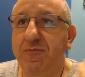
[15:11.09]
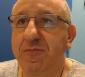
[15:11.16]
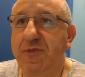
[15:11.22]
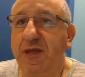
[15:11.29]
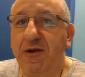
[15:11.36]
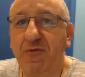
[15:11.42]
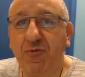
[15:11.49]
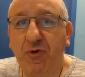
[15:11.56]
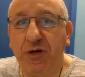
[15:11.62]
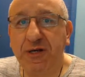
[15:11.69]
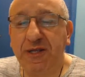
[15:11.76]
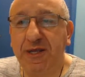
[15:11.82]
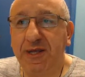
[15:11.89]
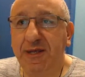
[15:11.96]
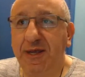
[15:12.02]
they're
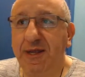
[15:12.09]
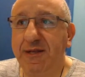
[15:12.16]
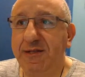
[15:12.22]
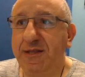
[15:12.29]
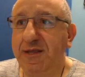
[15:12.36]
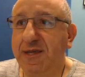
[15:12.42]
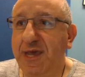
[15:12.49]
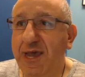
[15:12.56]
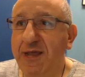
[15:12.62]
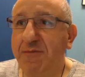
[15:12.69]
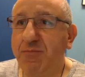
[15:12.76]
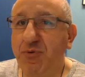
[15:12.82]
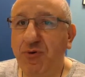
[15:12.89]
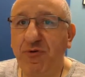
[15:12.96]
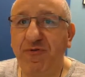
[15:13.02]
working and they can
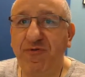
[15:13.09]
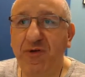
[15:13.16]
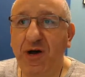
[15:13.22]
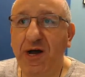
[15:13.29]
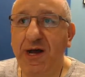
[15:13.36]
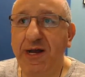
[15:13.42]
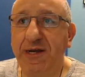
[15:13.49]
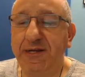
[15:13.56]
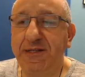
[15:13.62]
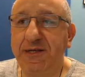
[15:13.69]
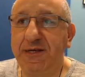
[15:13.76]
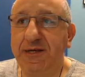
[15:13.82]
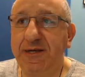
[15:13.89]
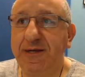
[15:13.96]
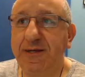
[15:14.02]

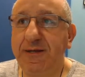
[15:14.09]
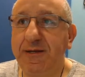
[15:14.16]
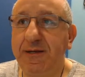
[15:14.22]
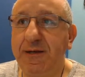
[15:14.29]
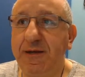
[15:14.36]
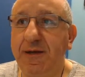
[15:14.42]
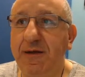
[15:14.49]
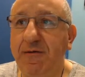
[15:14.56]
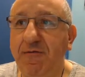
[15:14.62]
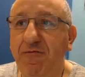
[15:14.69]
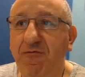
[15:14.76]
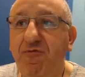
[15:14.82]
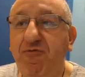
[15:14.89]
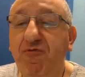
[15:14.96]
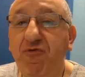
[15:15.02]
provide
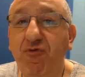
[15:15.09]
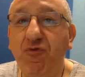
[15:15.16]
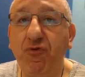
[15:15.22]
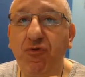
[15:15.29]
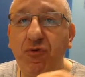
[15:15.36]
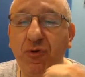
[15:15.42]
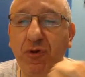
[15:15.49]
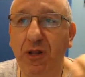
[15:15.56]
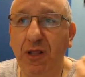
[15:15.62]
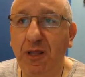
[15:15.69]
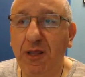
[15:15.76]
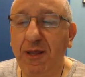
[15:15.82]
full